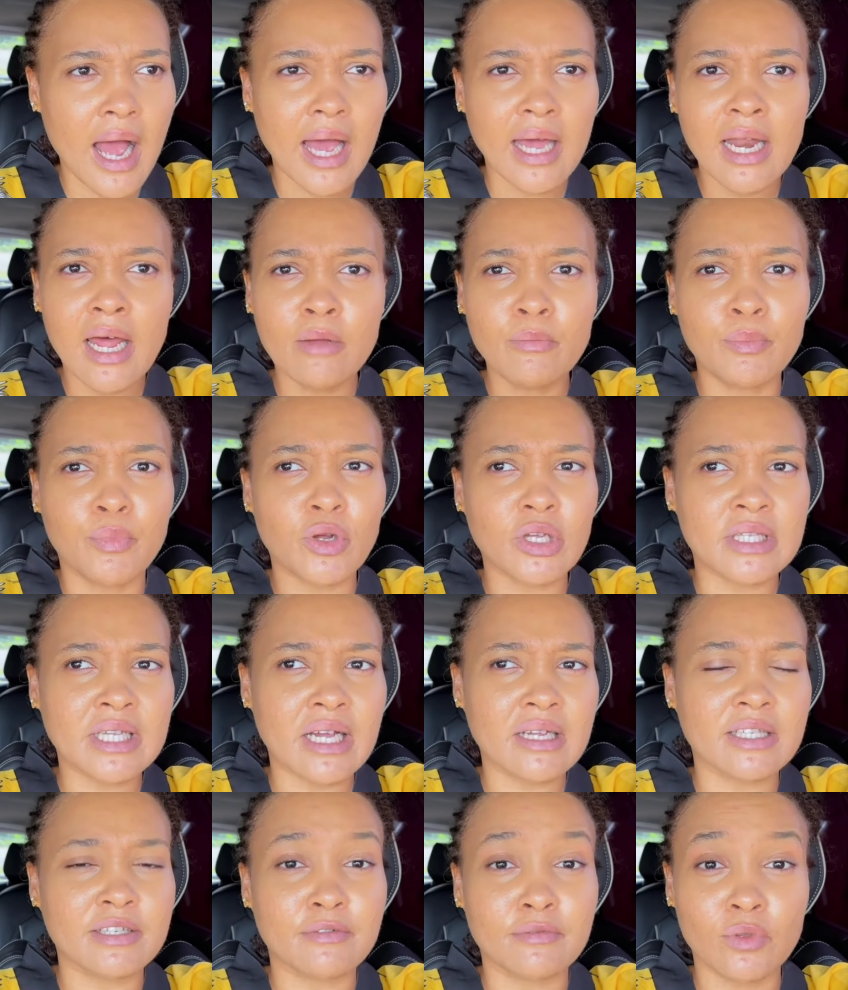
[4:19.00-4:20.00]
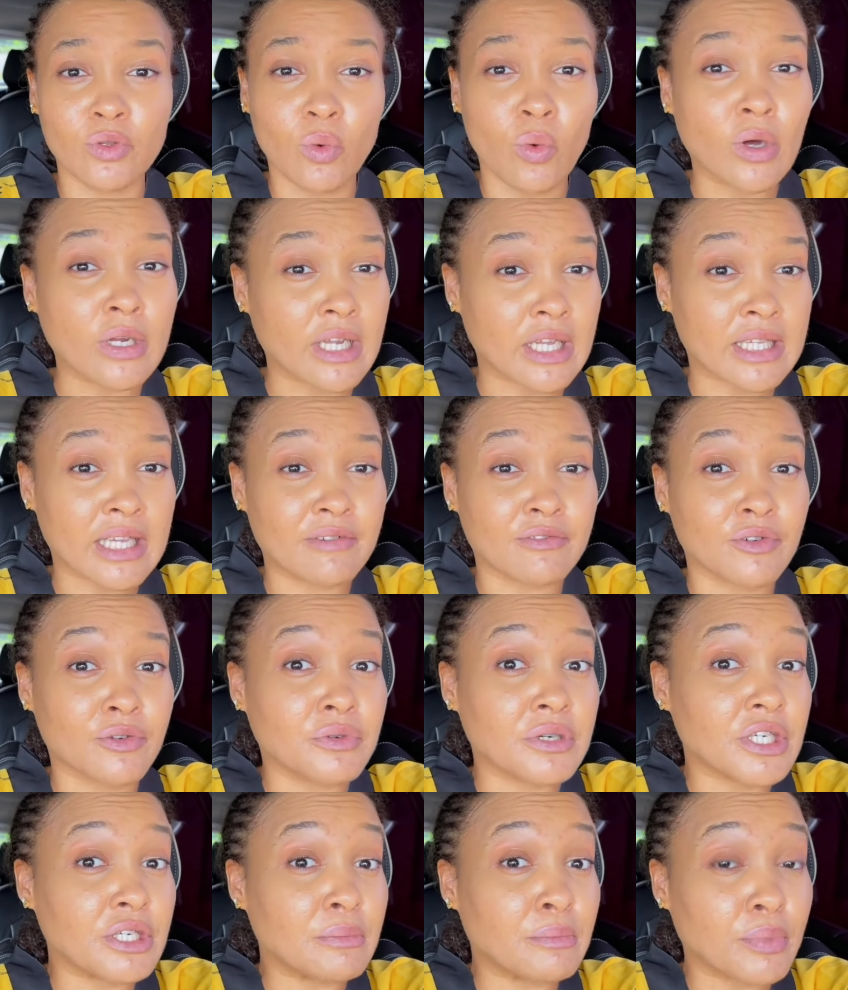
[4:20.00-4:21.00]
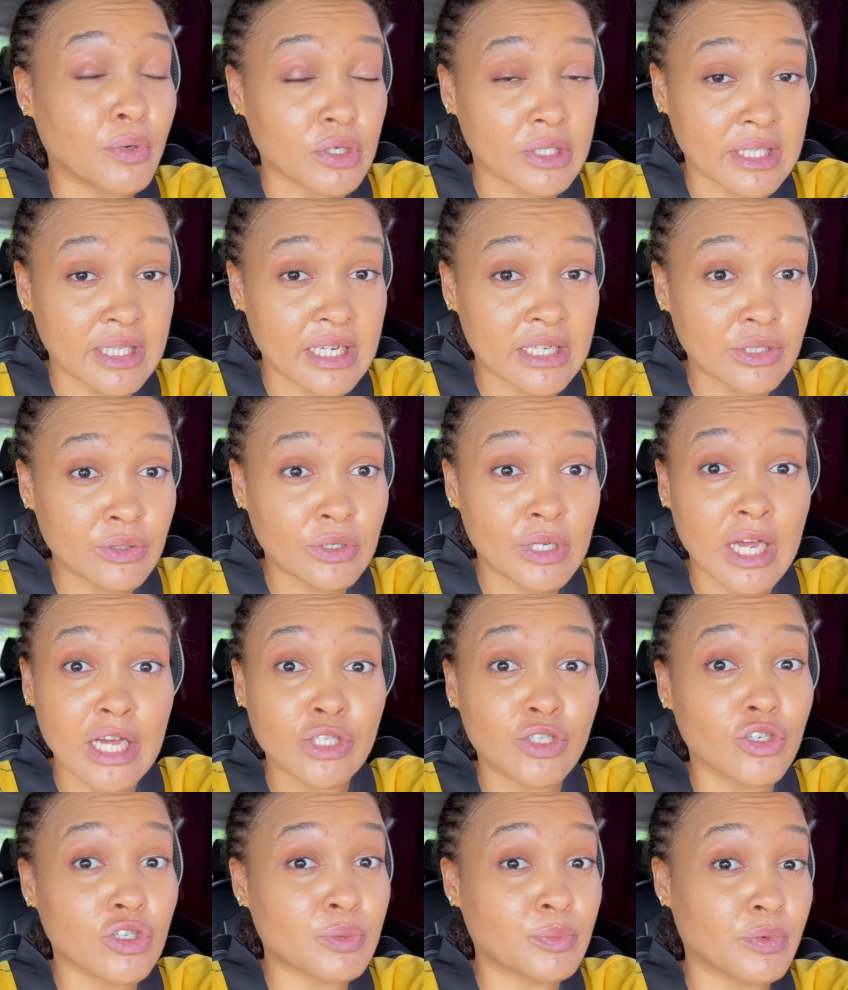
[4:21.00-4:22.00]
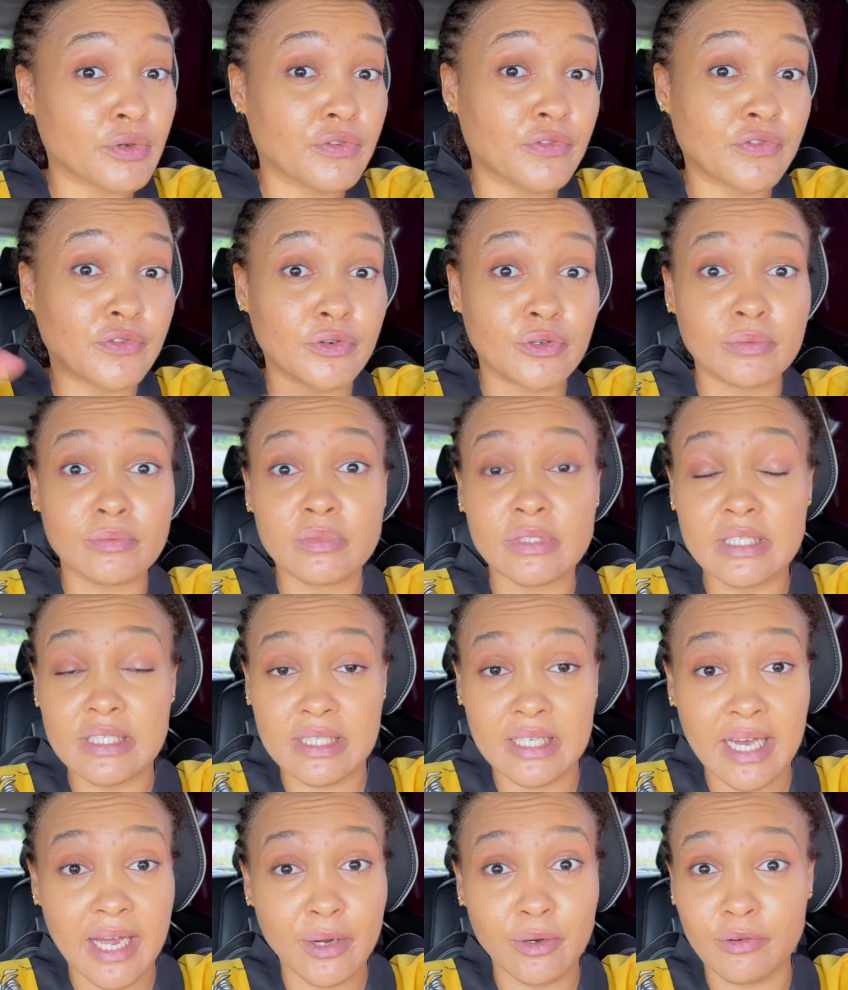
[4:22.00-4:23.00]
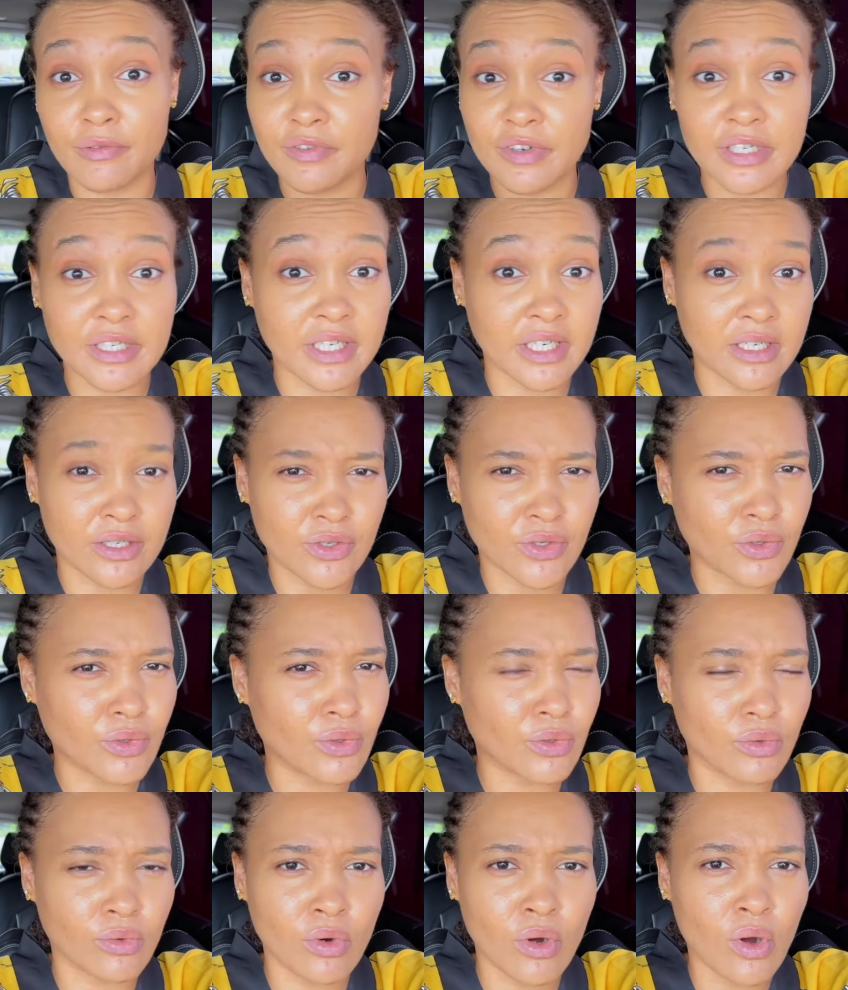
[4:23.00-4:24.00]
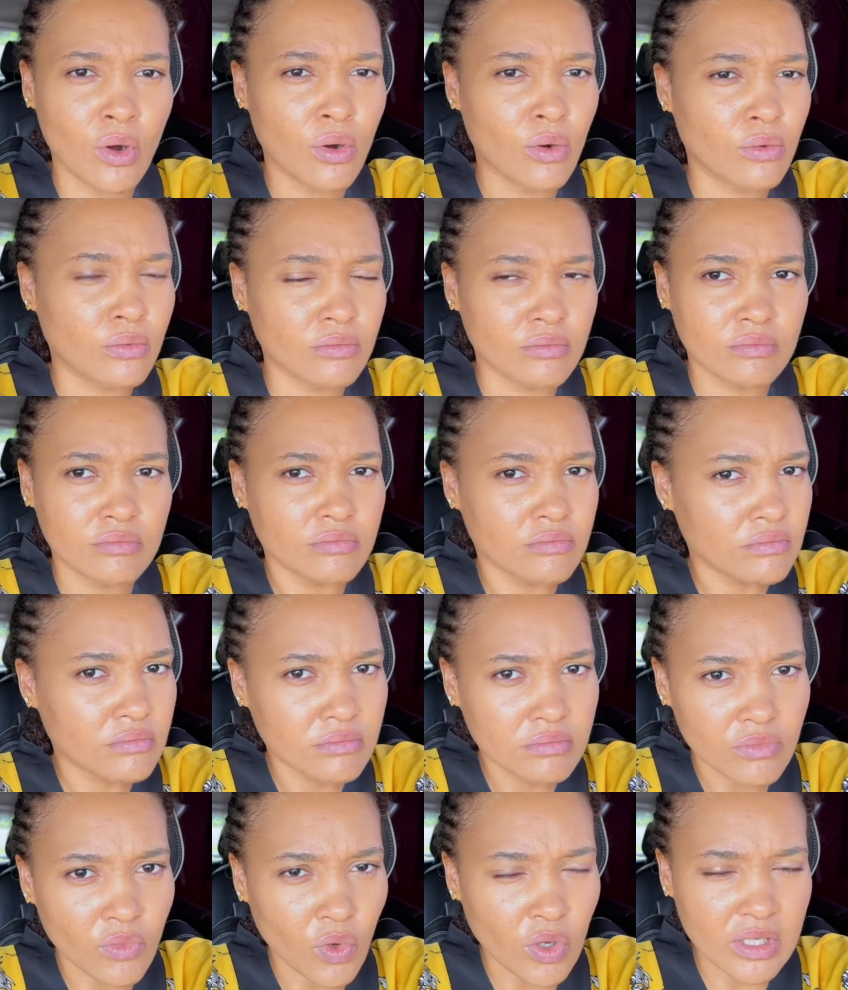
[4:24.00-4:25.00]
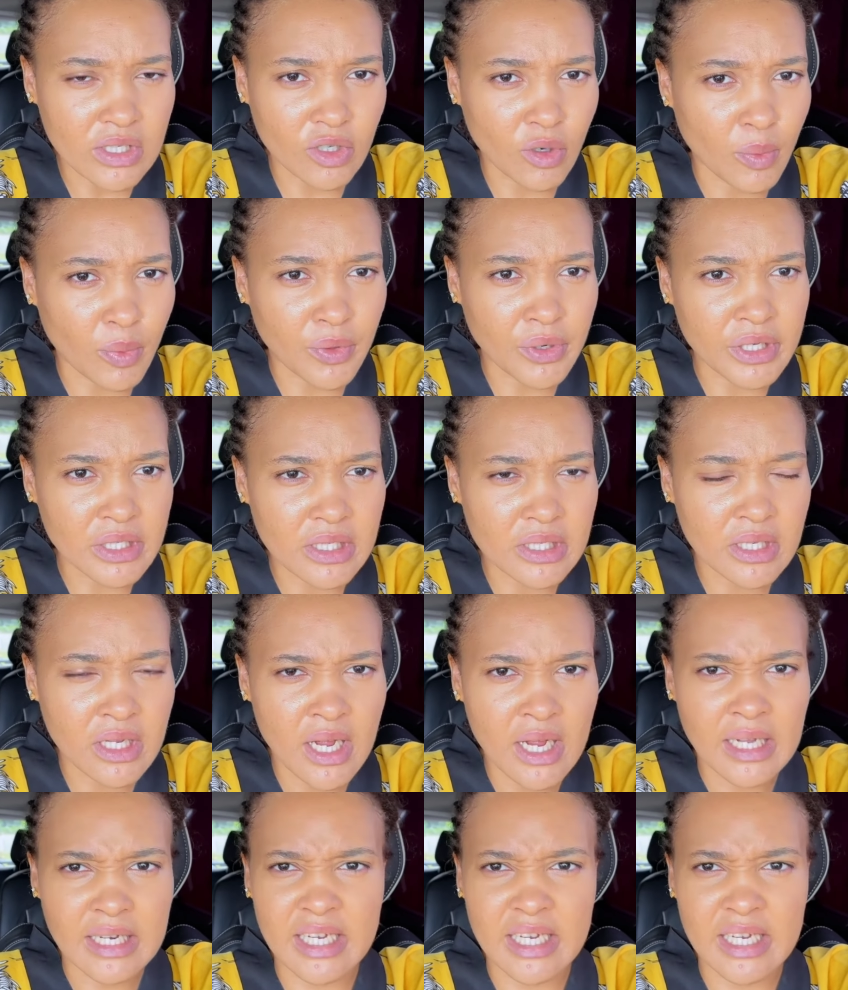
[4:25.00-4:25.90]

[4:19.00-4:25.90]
I now brought out the one that I've already bought and I told her I just bought from this guy over there. So what's your point?